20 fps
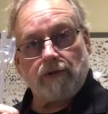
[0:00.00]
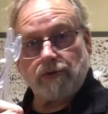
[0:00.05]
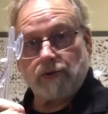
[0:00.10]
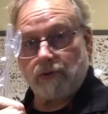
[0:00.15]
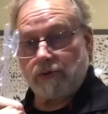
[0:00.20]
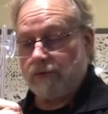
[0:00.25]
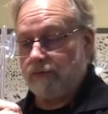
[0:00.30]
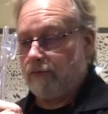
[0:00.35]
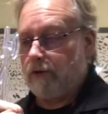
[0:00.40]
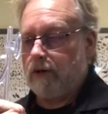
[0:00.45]
So
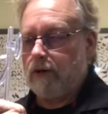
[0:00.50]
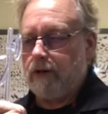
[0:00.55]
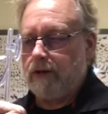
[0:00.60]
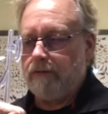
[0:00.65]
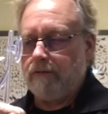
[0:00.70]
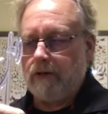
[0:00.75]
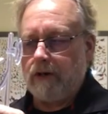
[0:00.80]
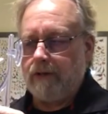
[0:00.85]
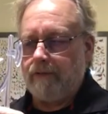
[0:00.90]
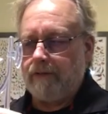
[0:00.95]
it's very,
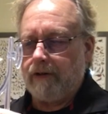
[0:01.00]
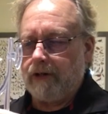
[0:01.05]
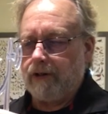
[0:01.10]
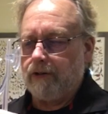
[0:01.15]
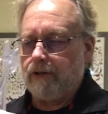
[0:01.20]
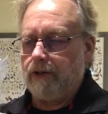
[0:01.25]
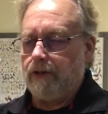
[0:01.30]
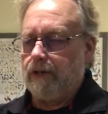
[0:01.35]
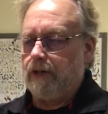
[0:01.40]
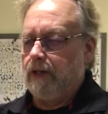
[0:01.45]
very, very
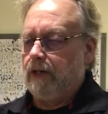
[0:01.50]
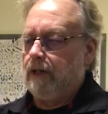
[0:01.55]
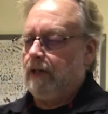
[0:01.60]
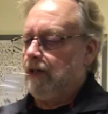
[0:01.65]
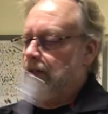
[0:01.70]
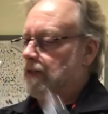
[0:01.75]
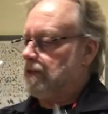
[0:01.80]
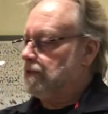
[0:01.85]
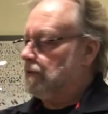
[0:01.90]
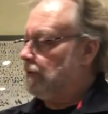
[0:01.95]
good.
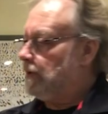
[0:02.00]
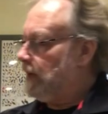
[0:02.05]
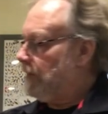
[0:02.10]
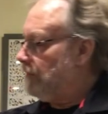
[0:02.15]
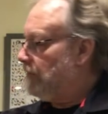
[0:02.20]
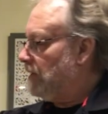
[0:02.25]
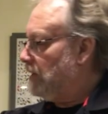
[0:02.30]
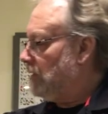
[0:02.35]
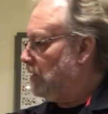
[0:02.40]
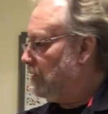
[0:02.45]
So we
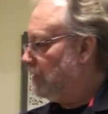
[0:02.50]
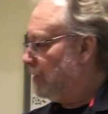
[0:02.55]
have the,